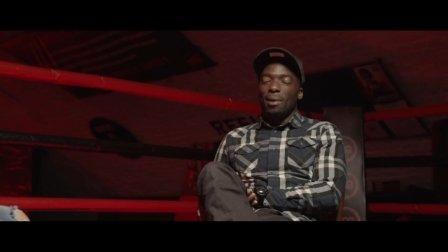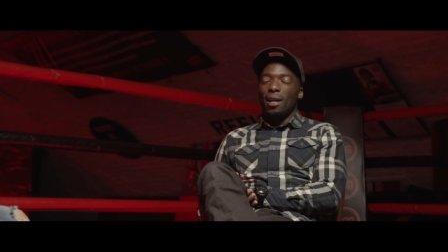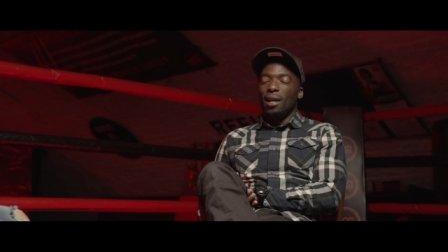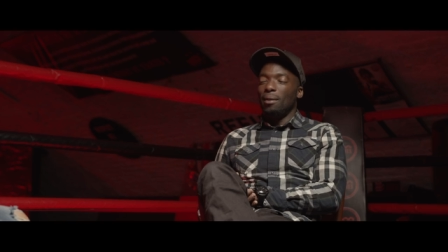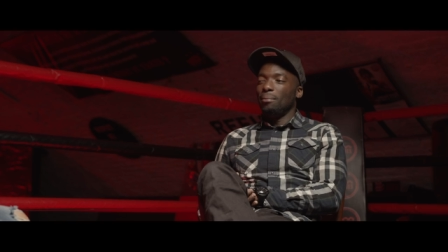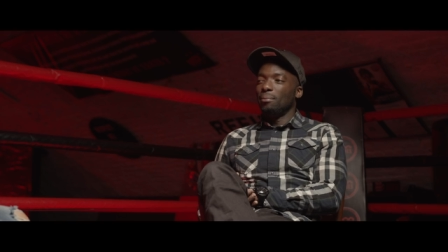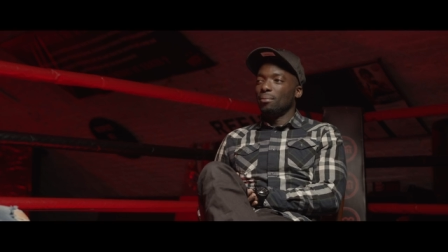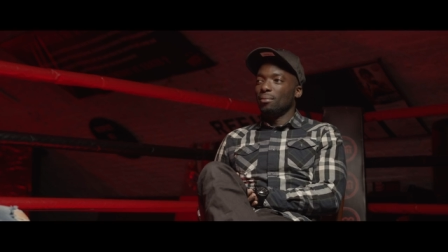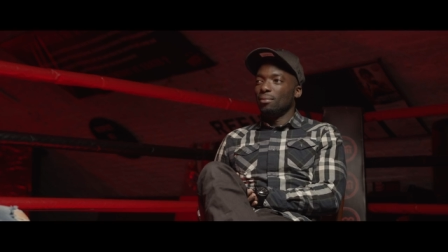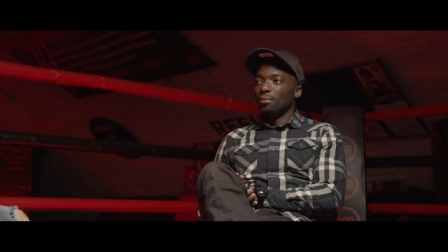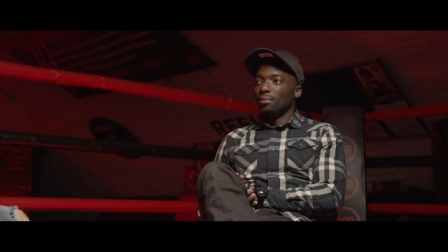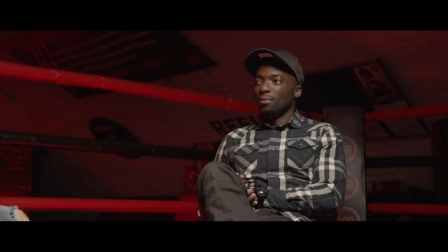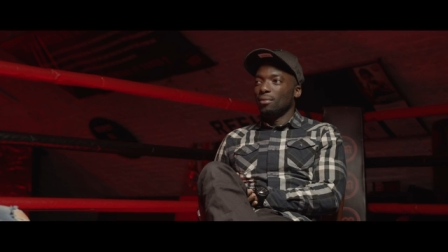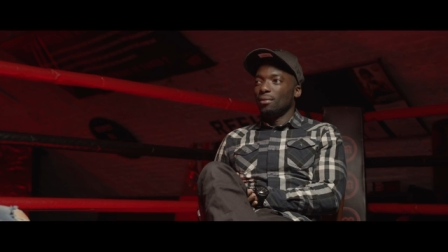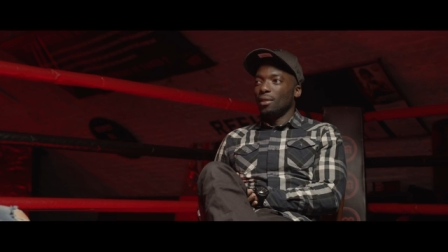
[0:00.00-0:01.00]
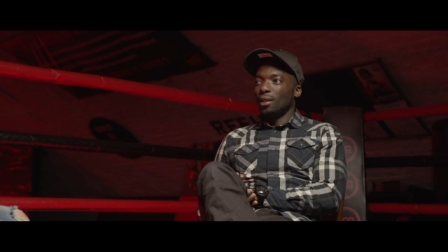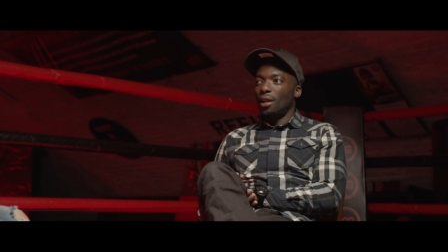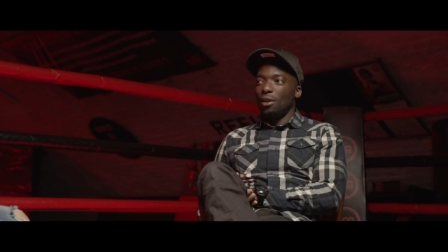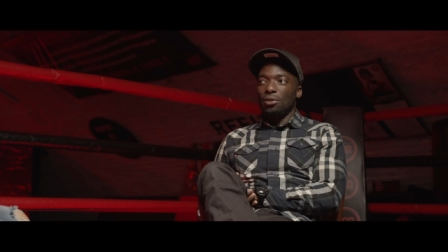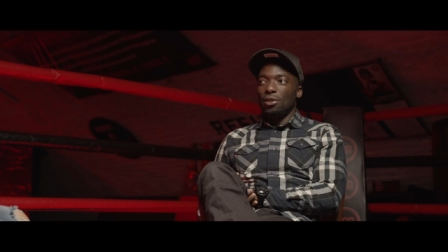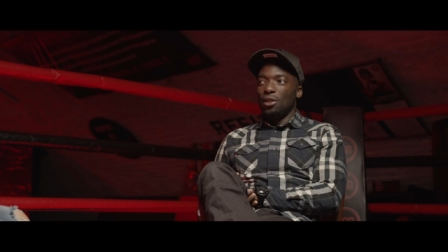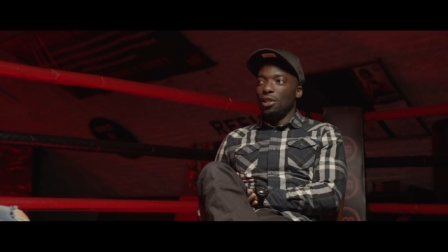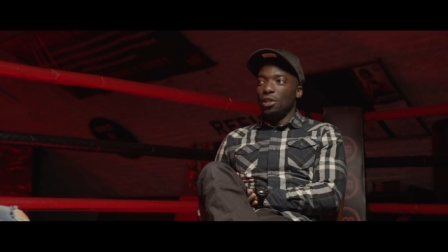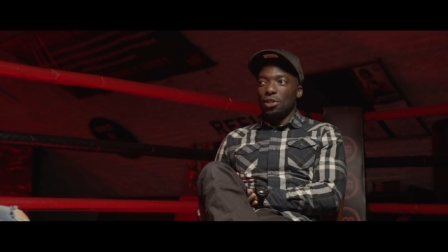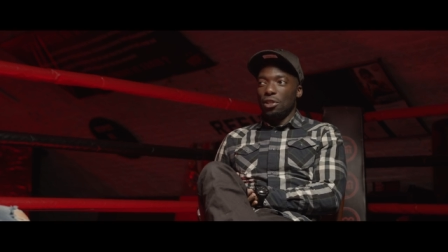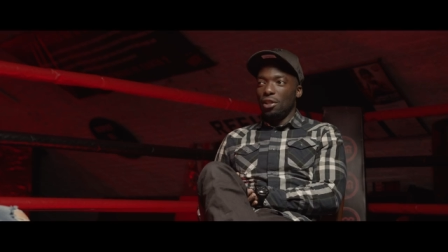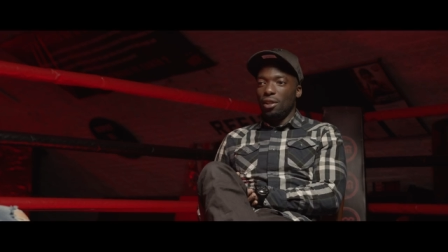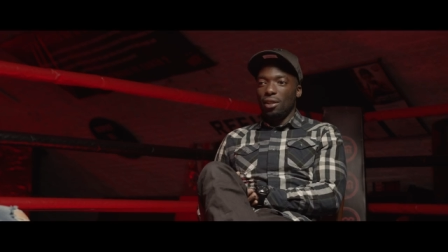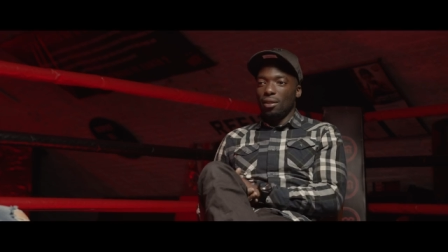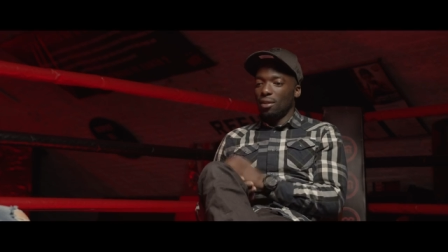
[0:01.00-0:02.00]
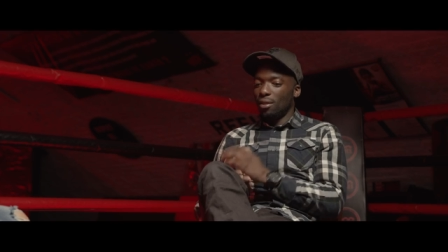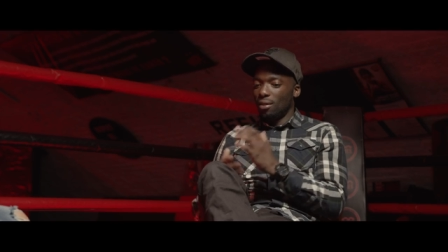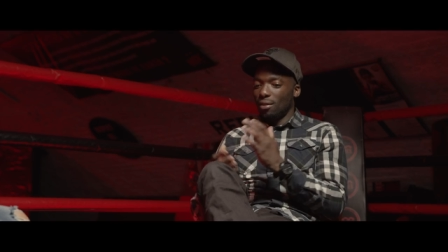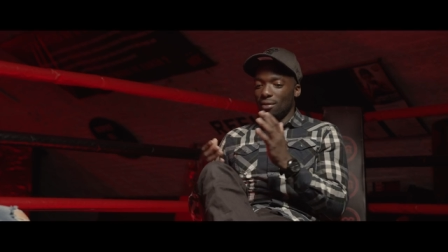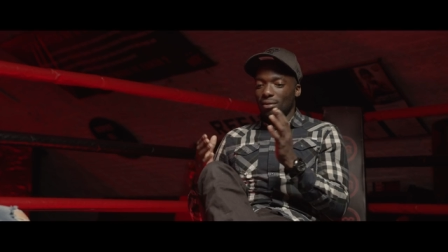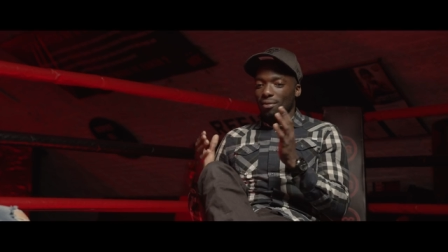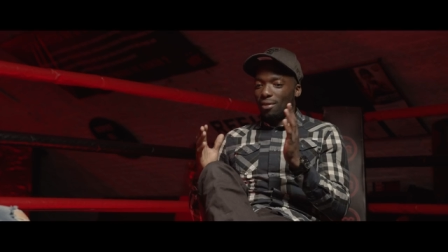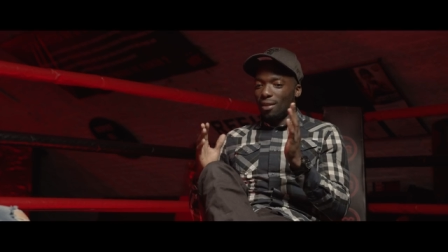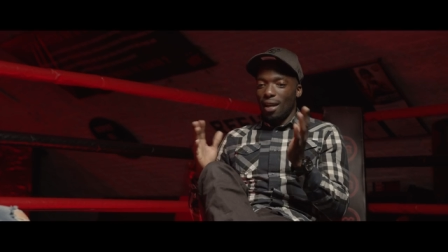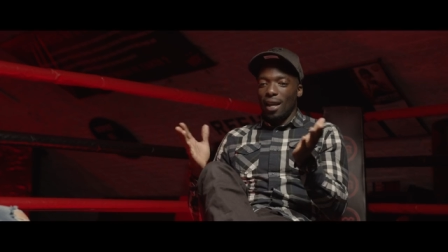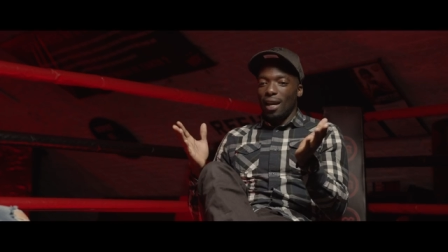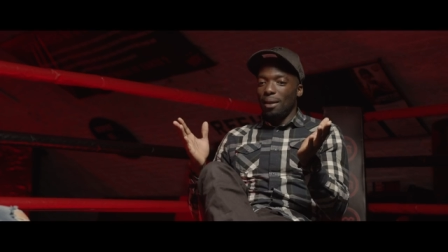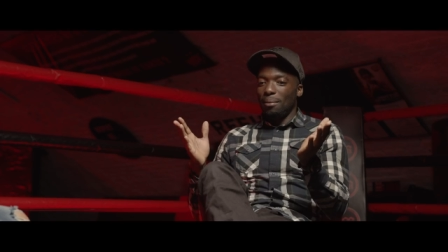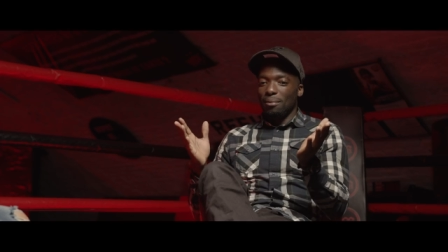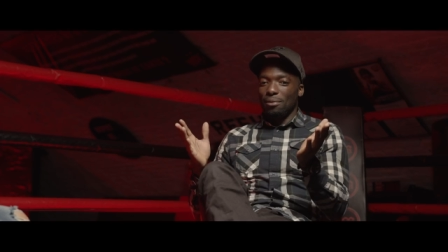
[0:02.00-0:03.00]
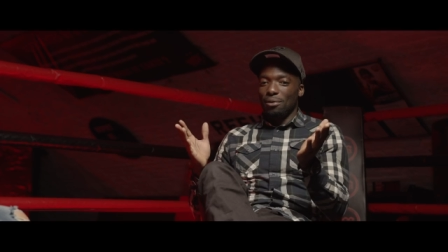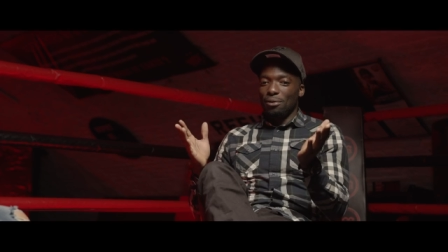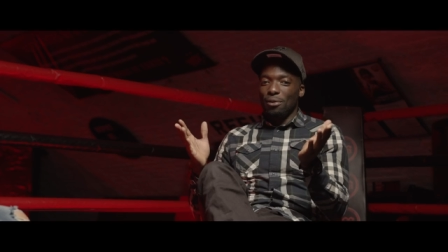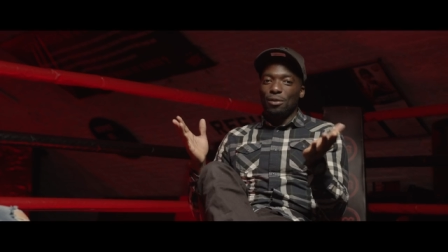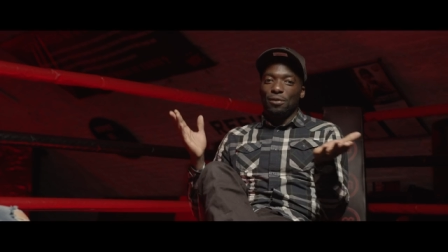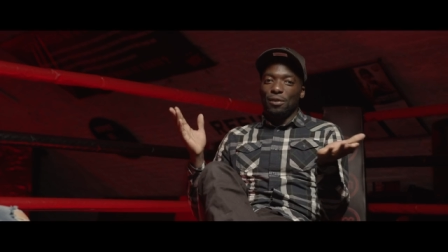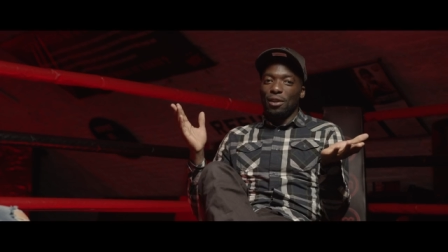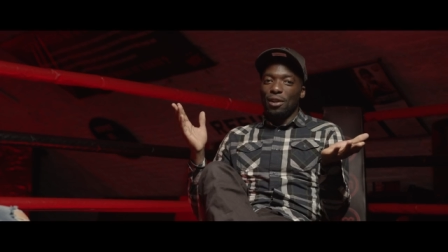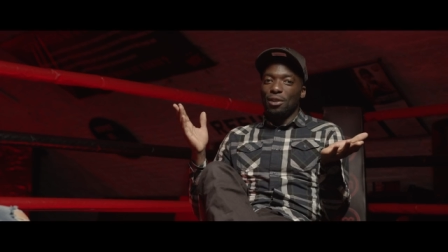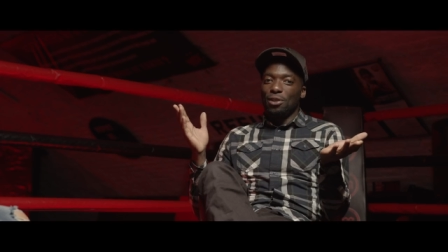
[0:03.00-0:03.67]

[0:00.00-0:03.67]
my aim. That was literally the aim. Run for the